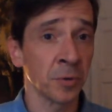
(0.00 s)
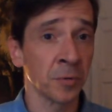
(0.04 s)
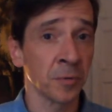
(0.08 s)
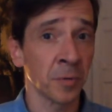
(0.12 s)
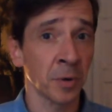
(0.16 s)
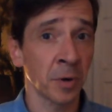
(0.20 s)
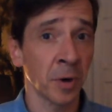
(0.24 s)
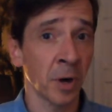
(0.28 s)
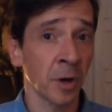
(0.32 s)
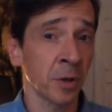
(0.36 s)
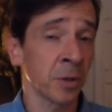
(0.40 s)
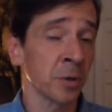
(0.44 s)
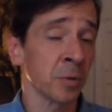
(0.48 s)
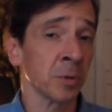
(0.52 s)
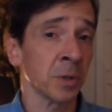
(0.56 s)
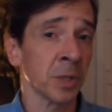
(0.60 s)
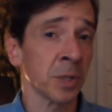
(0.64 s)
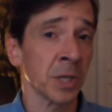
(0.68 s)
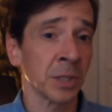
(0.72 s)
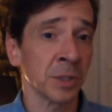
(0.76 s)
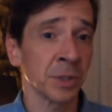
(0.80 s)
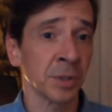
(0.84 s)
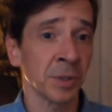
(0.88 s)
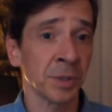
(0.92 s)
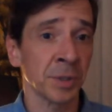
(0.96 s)
for other
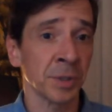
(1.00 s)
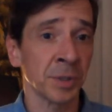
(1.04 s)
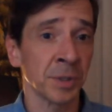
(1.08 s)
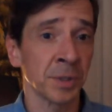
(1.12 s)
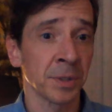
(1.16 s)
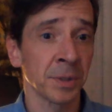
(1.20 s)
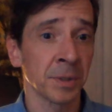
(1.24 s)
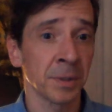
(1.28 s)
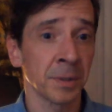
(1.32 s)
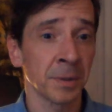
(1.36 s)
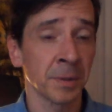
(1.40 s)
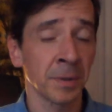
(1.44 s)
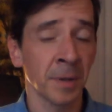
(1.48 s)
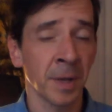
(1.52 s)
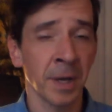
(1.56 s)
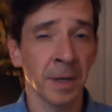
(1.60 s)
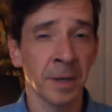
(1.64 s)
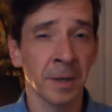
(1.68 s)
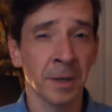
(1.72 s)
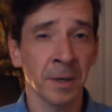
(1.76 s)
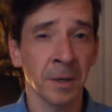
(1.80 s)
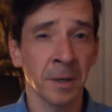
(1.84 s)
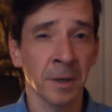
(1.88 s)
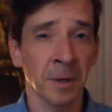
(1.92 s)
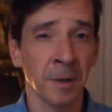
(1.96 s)
relations, like